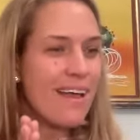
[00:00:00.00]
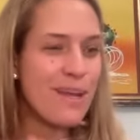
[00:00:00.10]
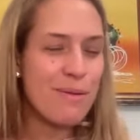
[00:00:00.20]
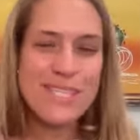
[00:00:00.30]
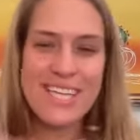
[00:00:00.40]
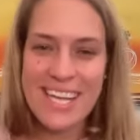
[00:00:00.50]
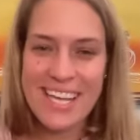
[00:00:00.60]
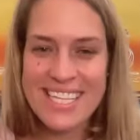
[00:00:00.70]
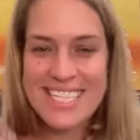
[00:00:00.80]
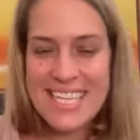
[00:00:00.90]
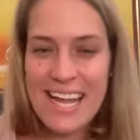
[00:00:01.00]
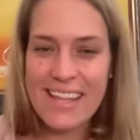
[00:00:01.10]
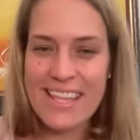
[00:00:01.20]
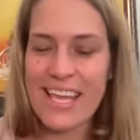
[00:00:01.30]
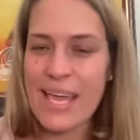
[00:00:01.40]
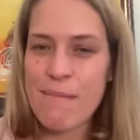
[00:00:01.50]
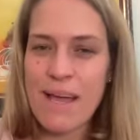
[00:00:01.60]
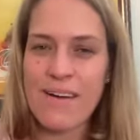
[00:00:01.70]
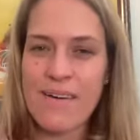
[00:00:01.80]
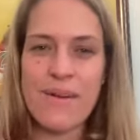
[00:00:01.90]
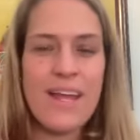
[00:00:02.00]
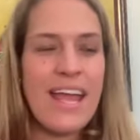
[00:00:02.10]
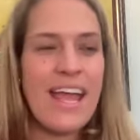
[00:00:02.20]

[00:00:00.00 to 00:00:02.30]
there was a stat that came out